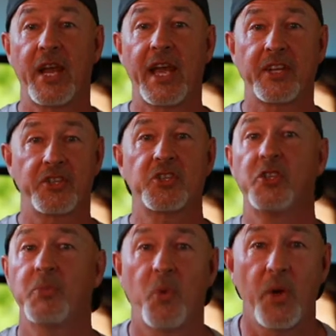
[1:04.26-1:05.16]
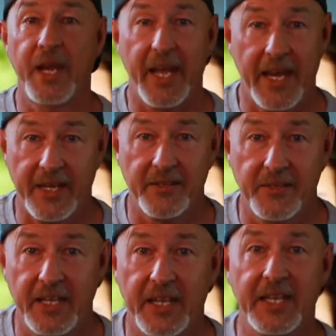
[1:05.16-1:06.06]
at 2.8.
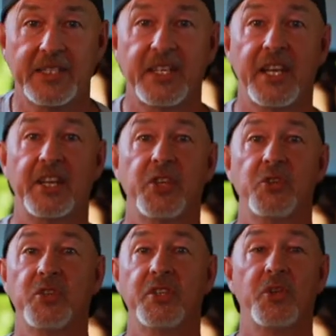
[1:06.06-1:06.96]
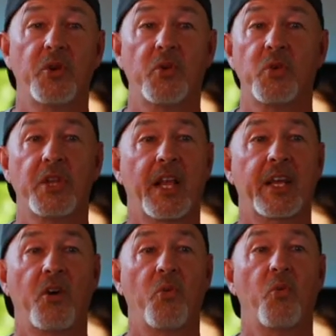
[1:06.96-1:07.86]
And let's say you do it with
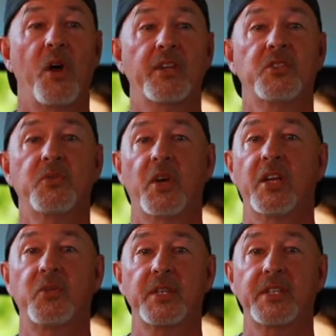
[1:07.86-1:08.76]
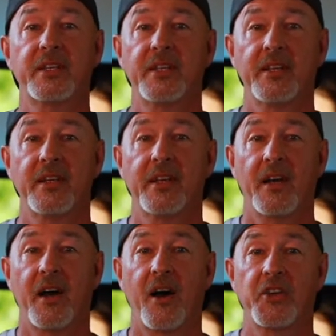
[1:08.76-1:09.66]
like a 1/200th
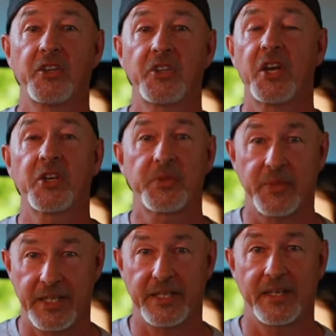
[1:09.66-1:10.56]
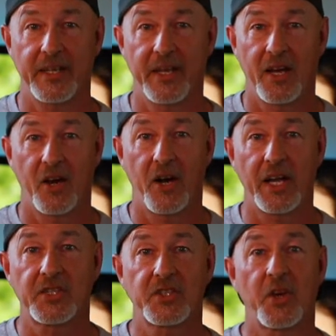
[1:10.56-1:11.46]
on your shutter speed.
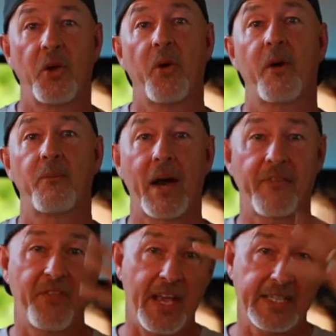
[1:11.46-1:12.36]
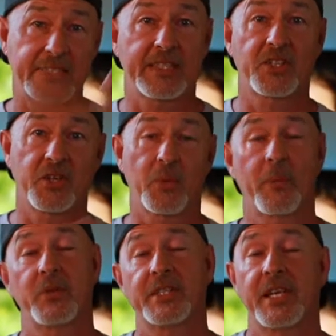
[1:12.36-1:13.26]
Alright, so my face is going to
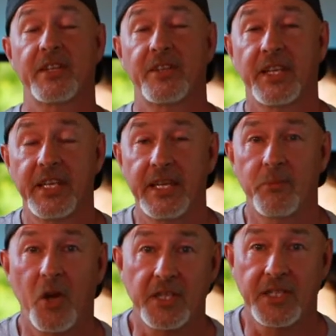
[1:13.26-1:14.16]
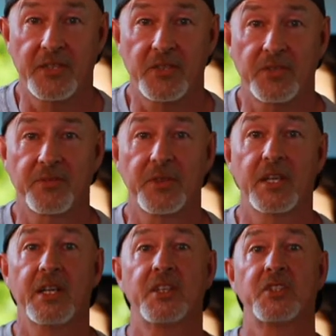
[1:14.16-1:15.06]
represent the processor.
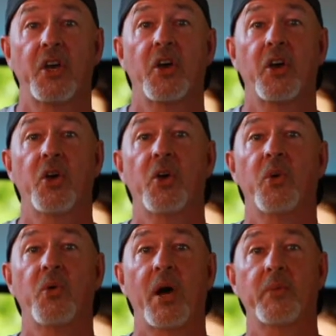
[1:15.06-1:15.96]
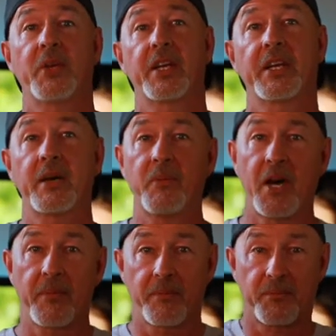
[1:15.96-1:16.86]
So I'm going to come up,